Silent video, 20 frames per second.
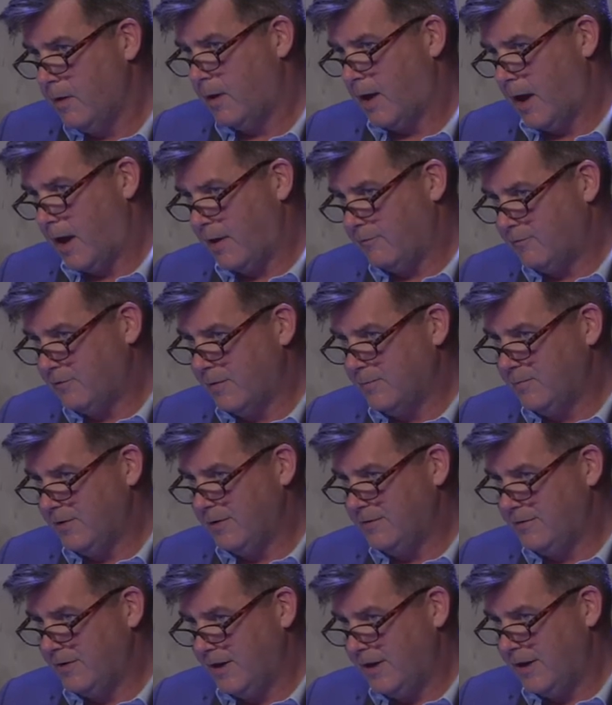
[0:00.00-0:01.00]
have
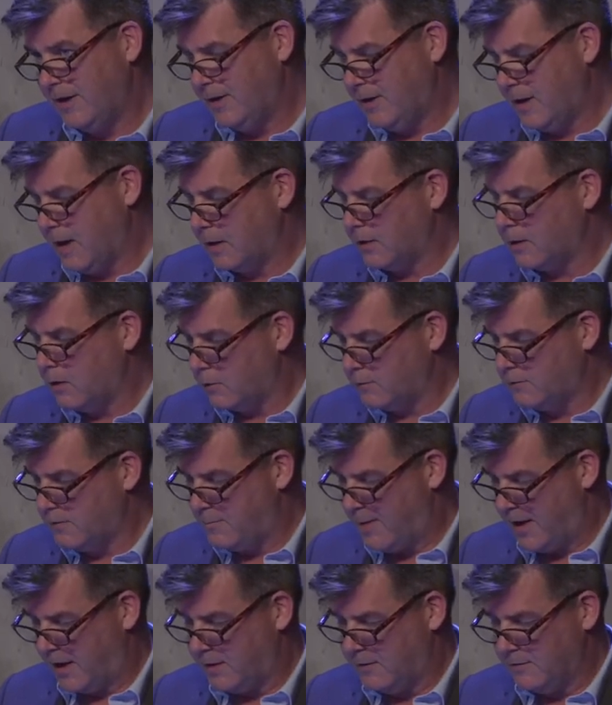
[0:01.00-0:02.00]
something to eat, and go to
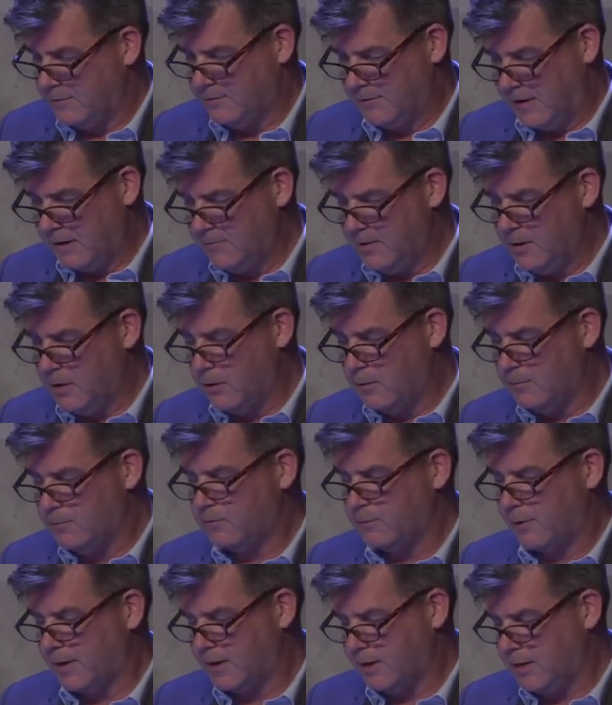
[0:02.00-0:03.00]
bed. Take me home
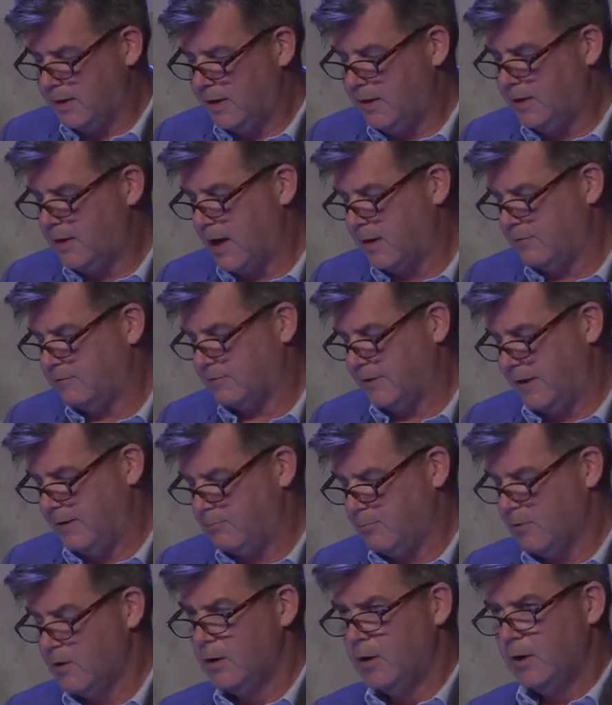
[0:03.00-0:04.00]
so I can eat and sleep.
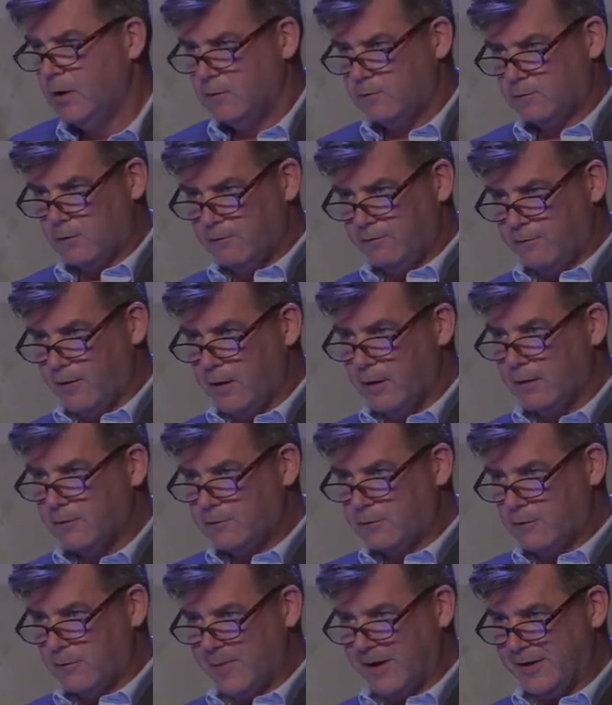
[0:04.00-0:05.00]
So far,
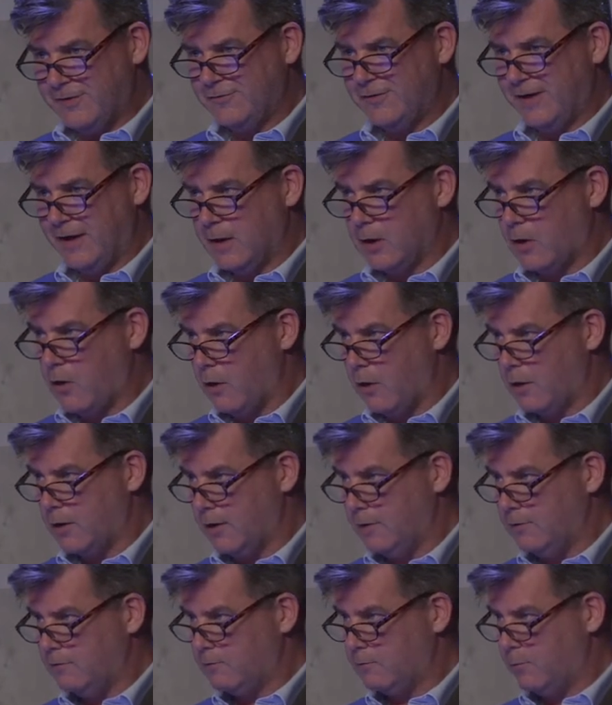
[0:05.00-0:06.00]
so much in
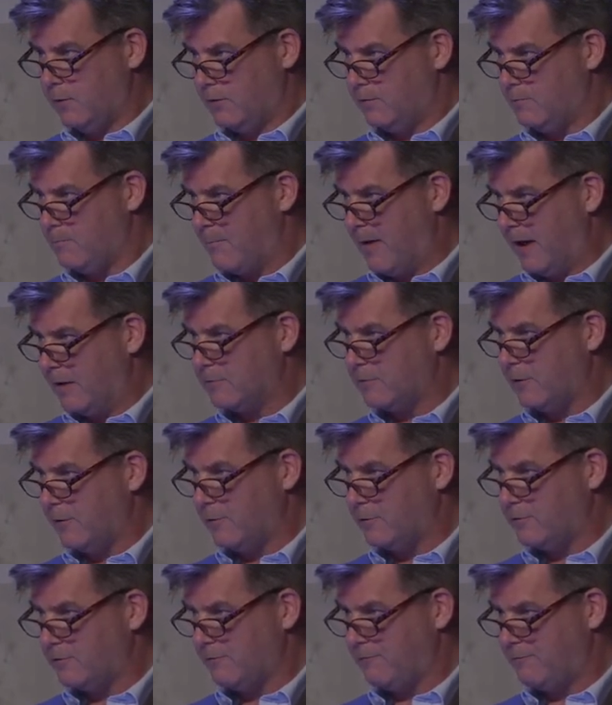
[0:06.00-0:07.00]
accordance with
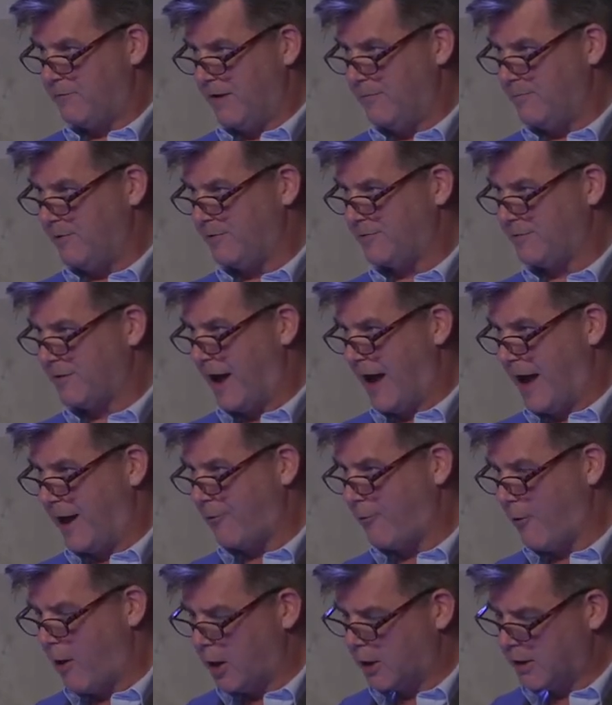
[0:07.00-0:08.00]
Maslow's famous
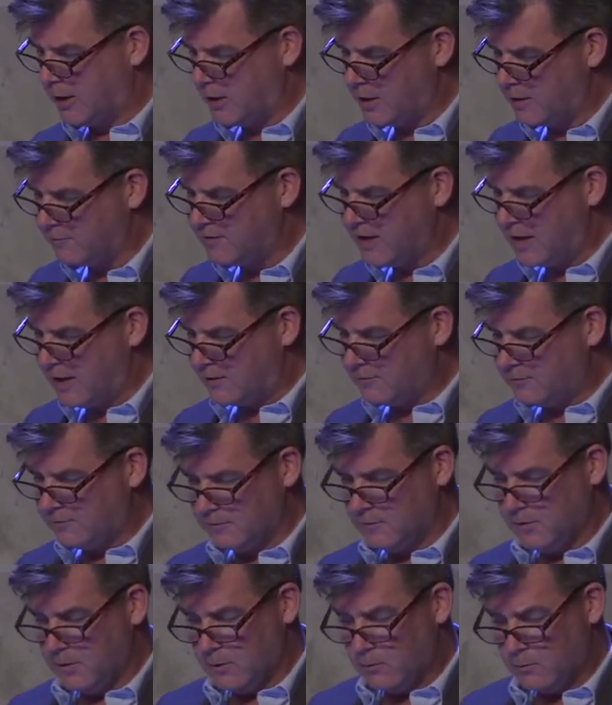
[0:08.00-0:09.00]
hierarchy of needs
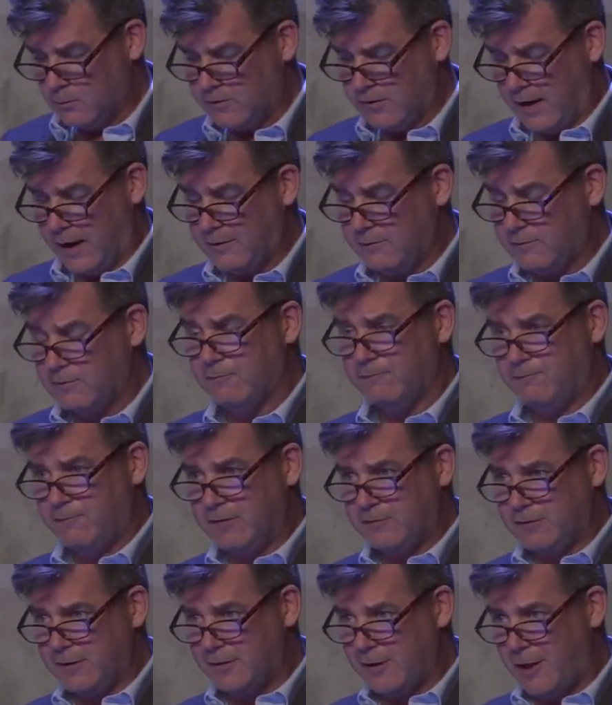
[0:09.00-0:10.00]
which has
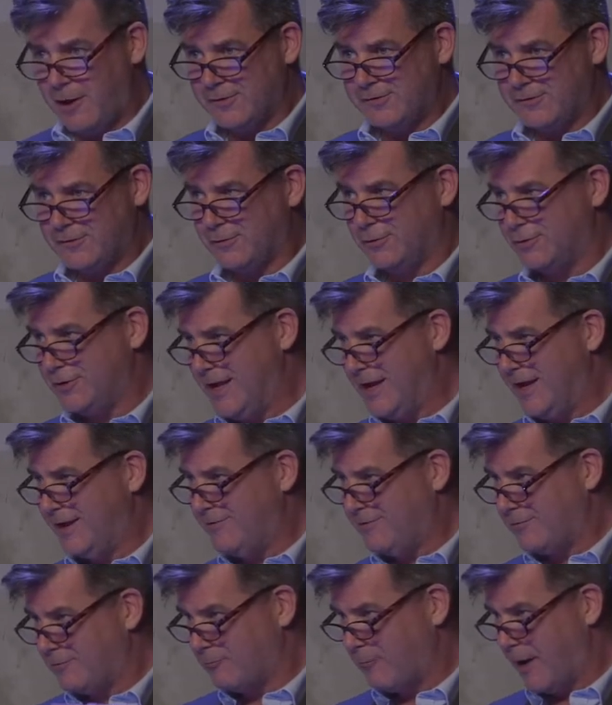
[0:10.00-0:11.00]
physiological
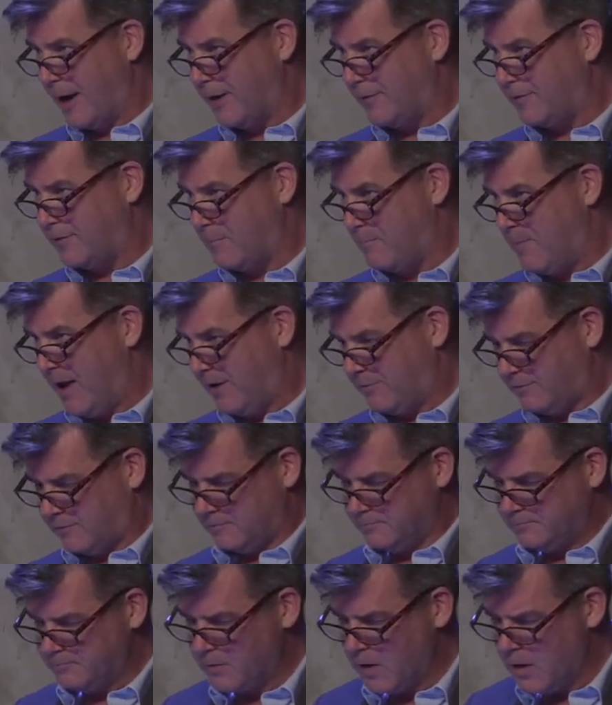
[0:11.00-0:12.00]
needs right at the base.
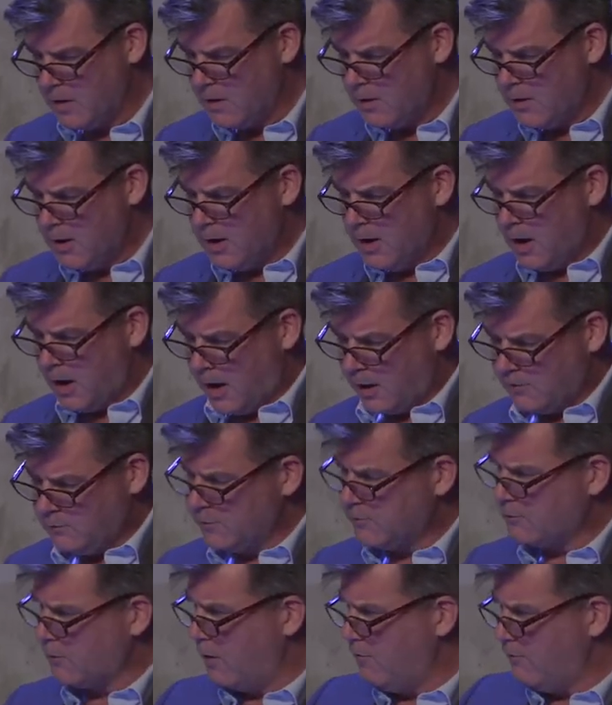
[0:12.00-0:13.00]
As
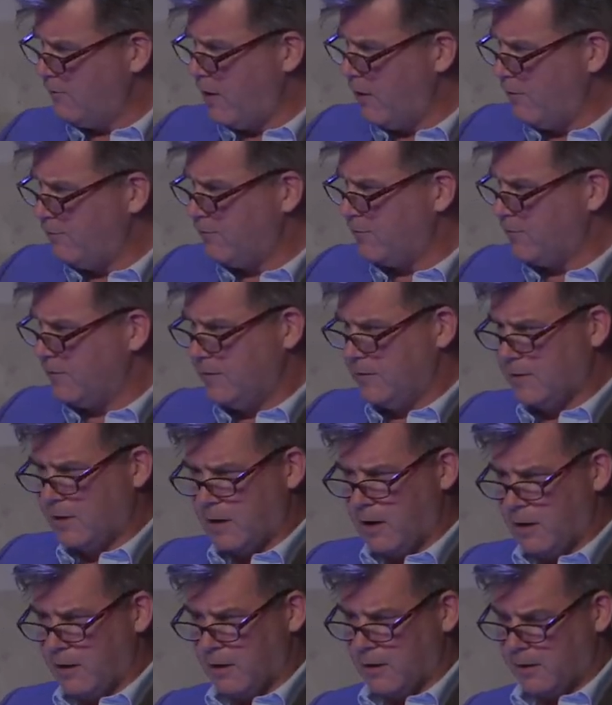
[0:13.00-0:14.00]
we drove off in the
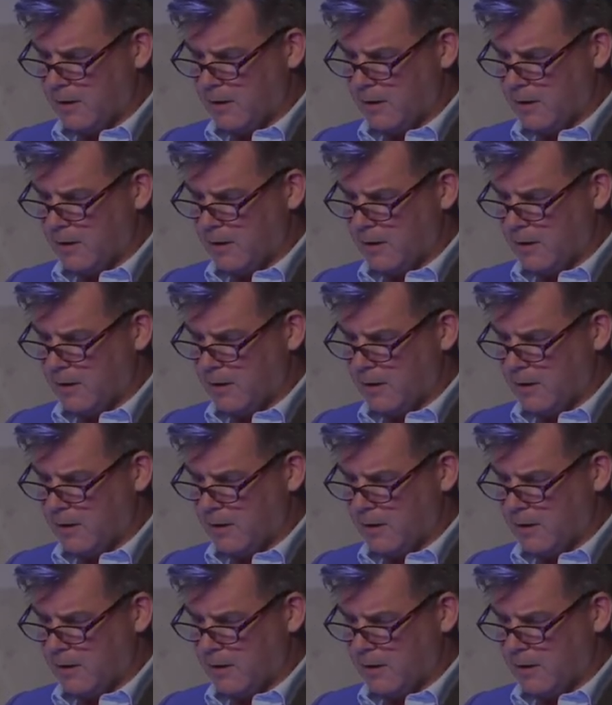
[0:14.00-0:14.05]
car,